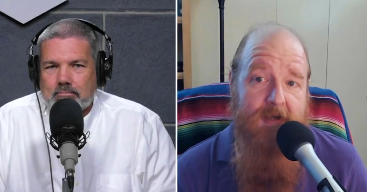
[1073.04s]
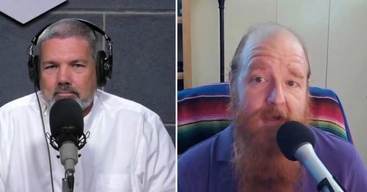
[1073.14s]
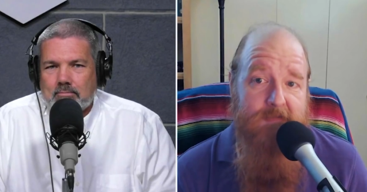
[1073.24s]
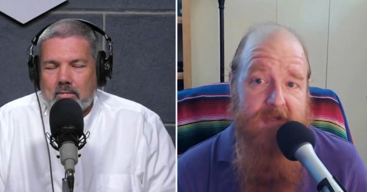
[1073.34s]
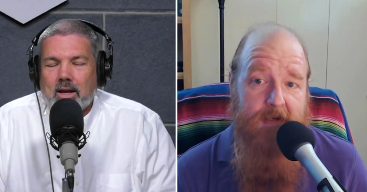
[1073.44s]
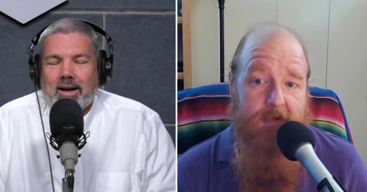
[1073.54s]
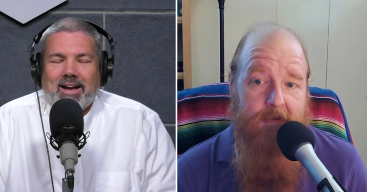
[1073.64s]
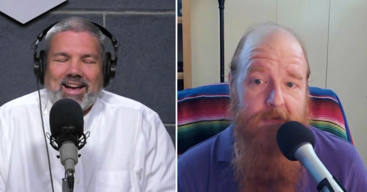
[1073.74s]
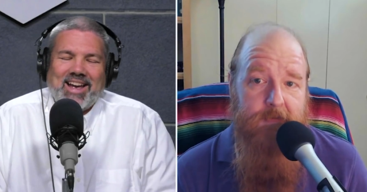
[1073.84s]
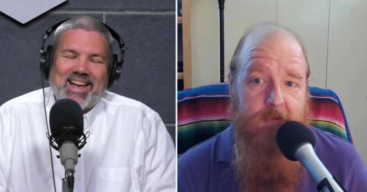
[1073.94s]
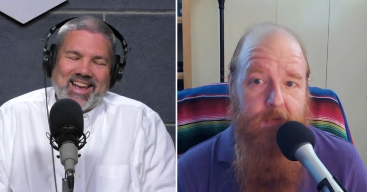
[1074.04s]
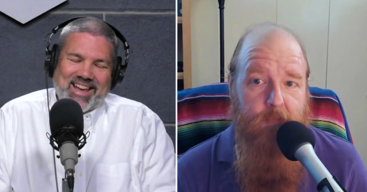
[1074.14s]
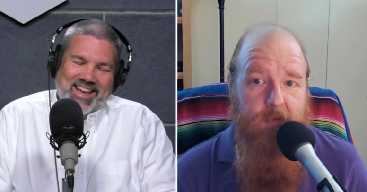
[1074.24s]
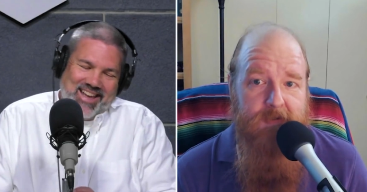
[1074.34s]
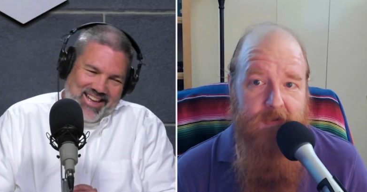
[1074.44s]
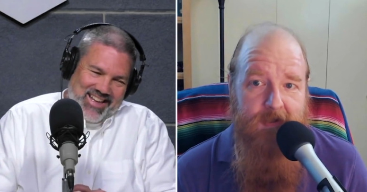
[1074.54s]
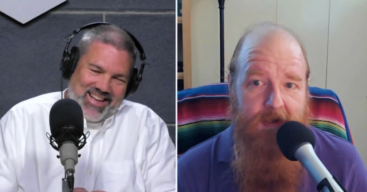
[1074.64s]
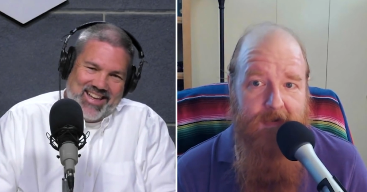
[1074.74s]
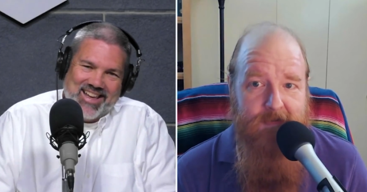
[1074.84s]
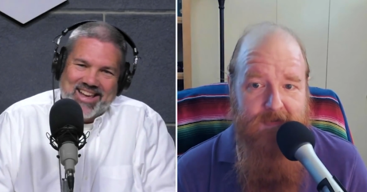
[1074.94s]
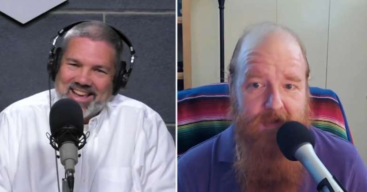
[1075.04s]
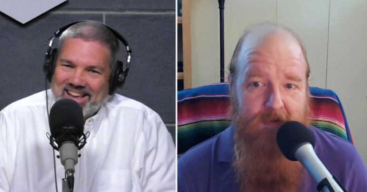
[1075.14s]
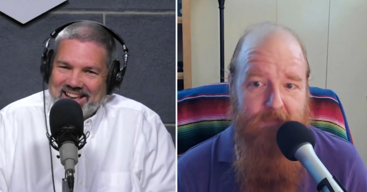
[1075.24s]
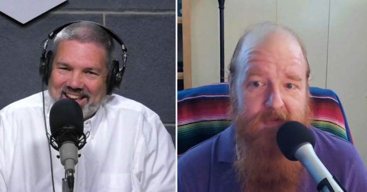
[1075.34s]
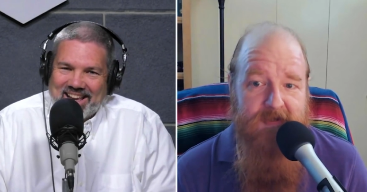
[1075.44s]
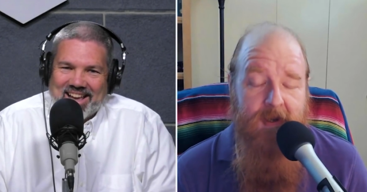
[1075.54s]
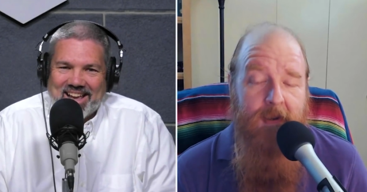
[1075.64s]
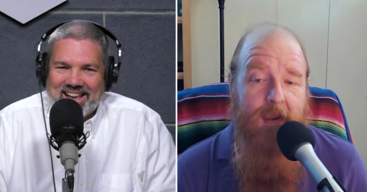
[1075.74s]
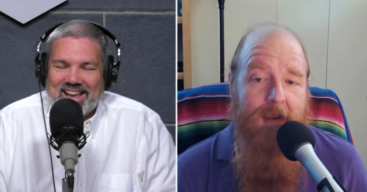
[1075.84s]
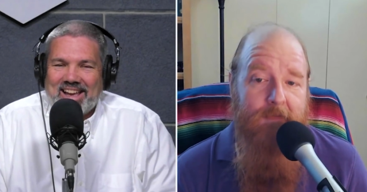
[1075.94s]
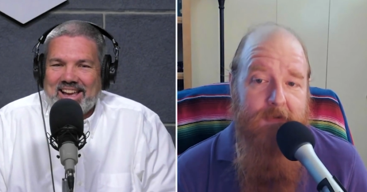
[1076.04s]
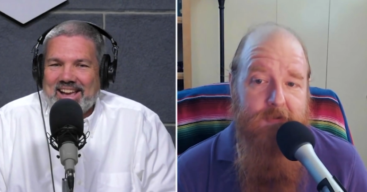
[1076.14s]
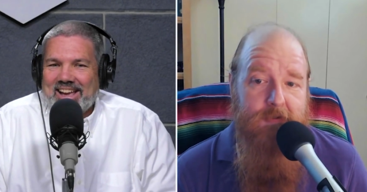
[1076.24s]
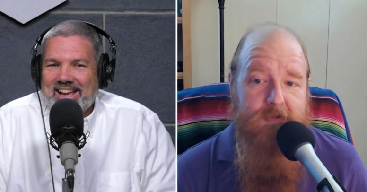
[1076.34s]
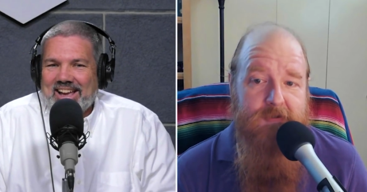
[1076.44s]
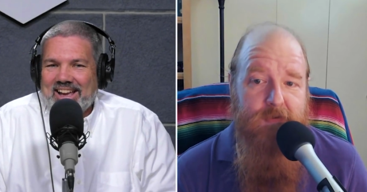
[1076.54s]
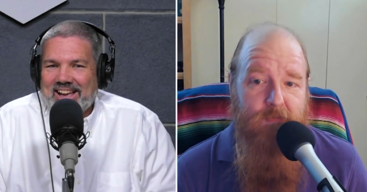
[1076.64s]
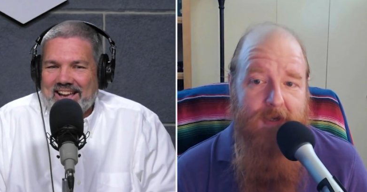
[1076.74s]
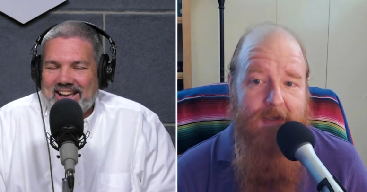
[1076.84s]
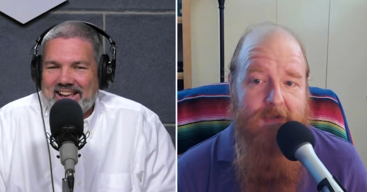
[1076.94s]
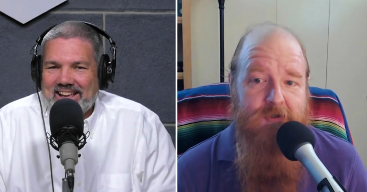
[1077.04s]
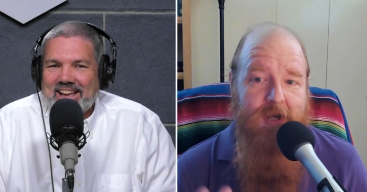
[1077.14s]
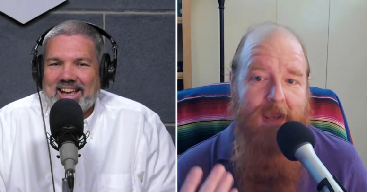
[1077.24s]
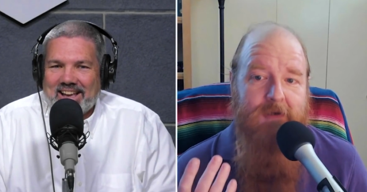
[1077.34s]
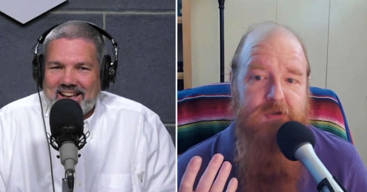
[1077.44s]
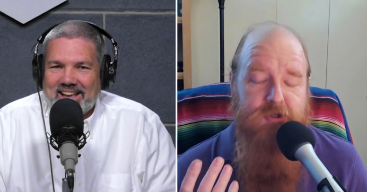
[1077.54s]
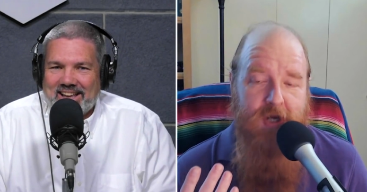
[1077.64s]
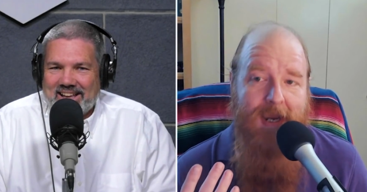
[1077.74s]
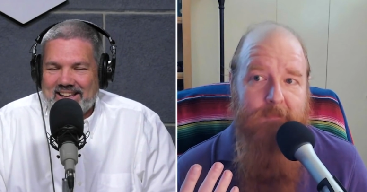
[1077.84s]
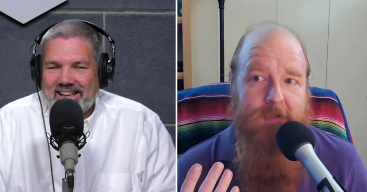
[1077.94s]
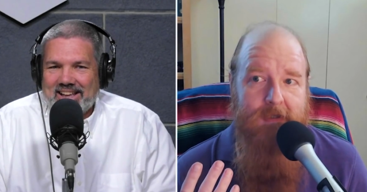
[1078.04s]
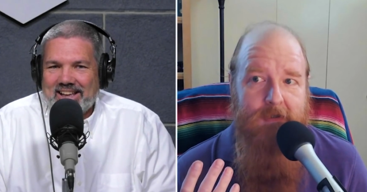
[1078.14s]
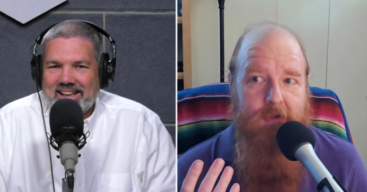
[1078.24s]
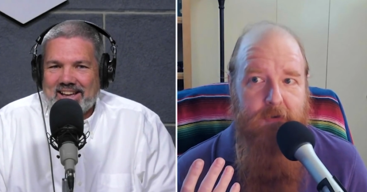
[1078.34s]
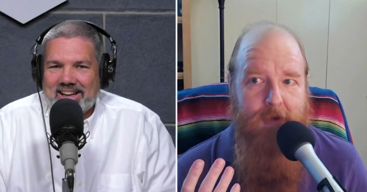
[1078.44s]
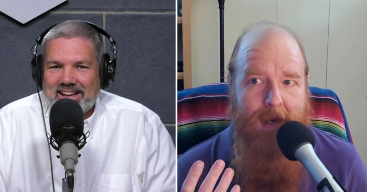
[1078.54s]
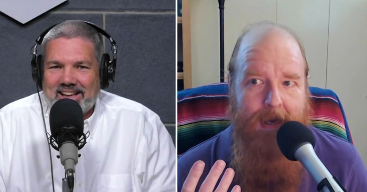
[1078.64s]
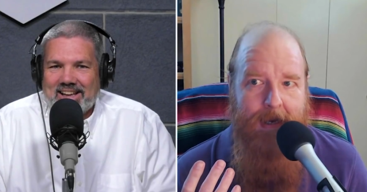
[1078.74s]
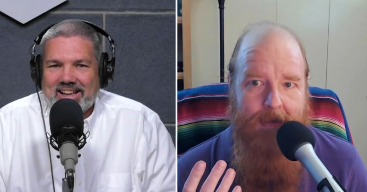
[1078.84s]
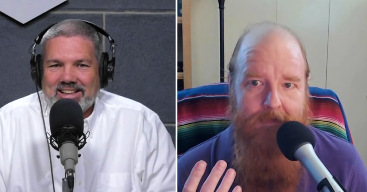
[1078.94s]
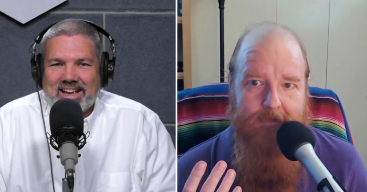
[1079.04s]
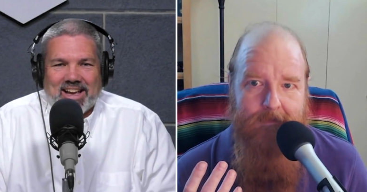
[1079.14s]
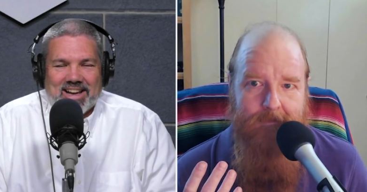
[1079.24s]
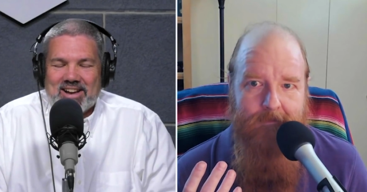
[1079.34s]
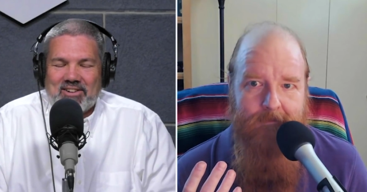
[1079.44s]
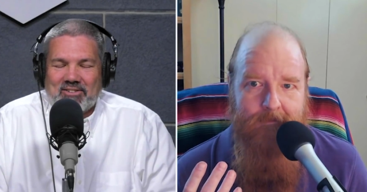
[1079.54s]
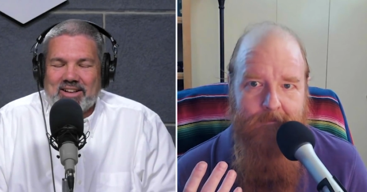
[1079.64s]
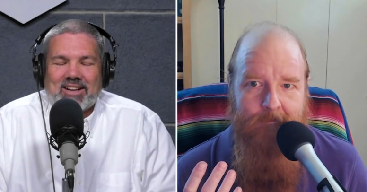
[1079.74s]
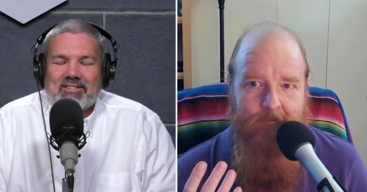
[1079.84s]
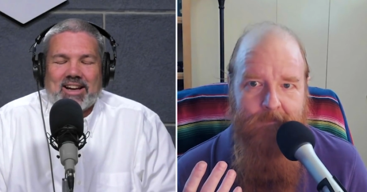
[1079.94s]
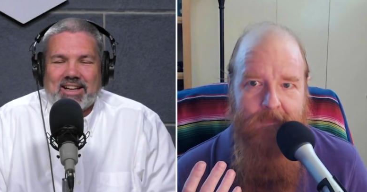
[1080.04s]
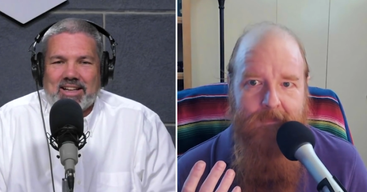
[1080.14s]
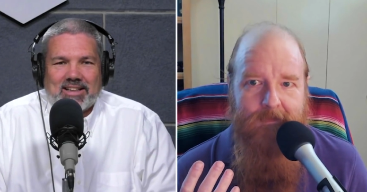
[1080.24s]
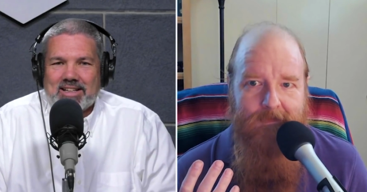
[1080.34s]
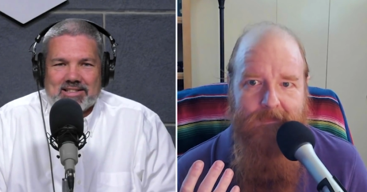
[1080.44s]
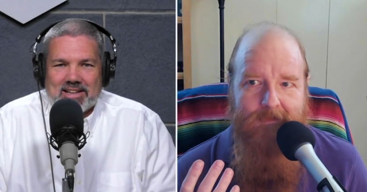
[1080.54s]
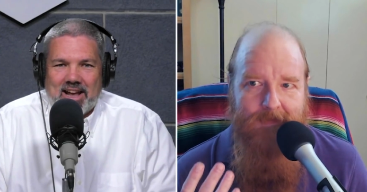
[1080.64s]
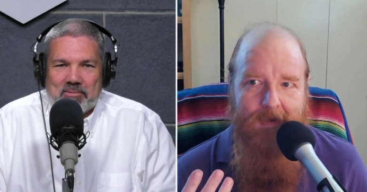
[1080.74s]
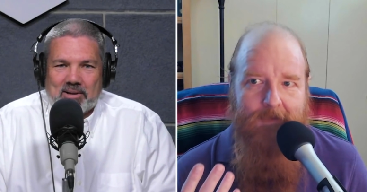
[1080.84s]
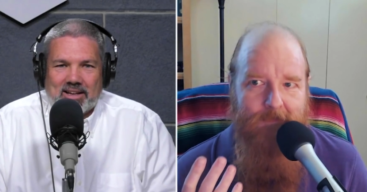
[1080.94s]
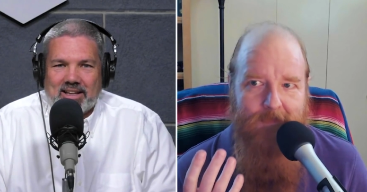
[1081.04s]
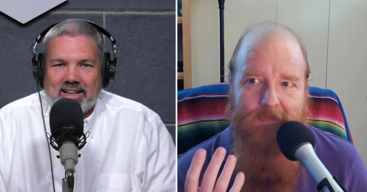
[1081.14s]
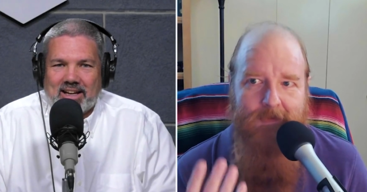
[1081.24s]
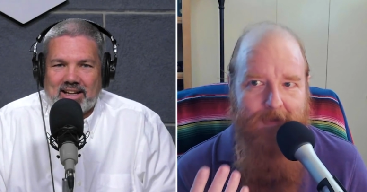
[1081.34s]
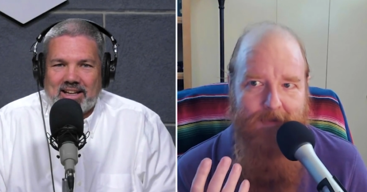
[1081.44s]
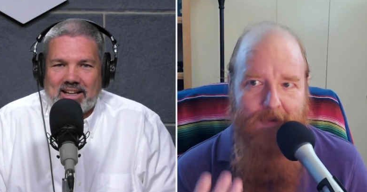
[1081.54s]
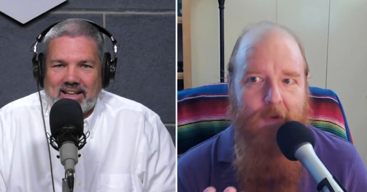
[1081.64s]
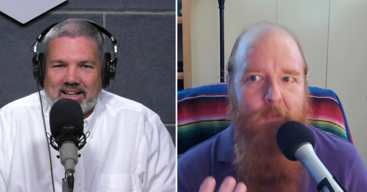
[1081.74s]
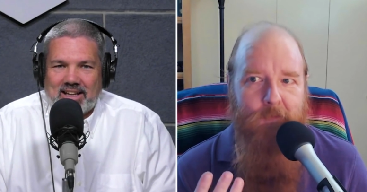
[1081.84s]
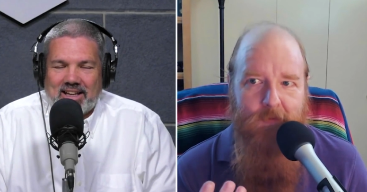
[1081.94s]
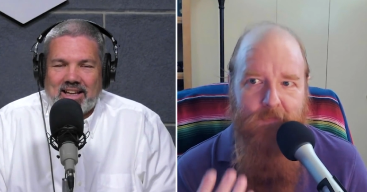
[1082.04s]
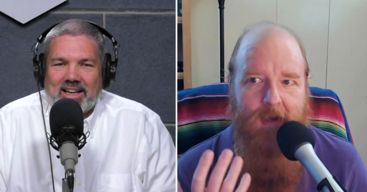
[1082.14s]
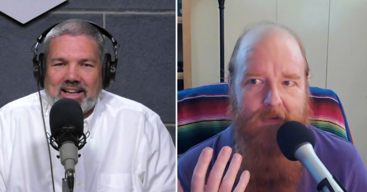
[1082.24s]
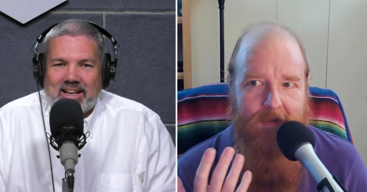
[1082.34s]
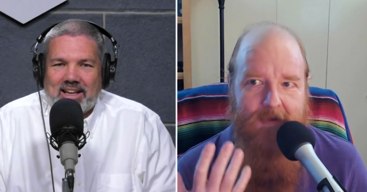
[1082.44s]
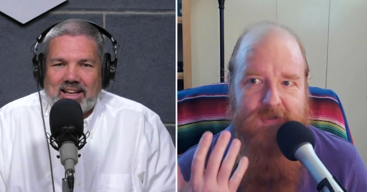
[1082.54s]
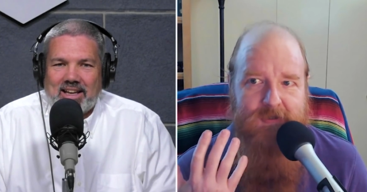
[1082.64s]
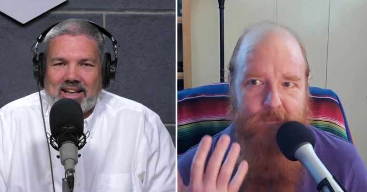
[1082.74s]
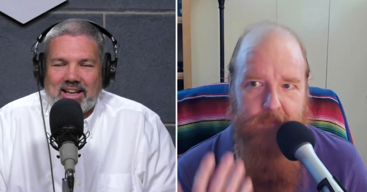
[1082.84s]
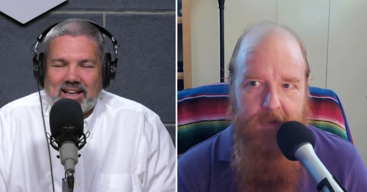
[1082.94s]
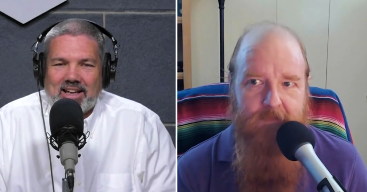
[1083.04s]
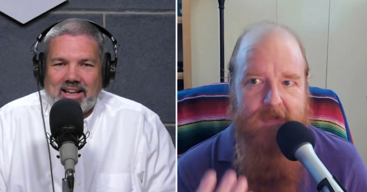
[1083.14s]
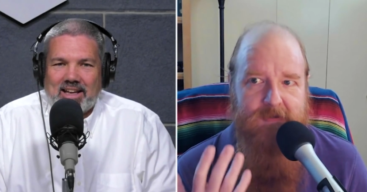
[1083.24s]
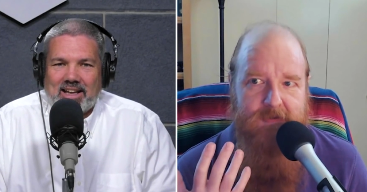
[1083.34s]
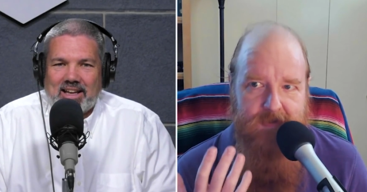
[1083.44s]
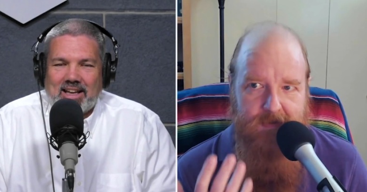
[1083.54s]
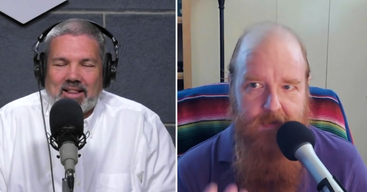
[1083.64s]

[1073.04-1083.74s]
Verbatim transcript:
Speaker 1: time, Cy Kellett, that you went to the doctor's office and they took a syringe and jammed it into your hand?
Speaker 2: Yeah, no, that right. It doesn't happen. Yeah, yeah.
Speaker 1: they don't. You've got lots of blood vessels and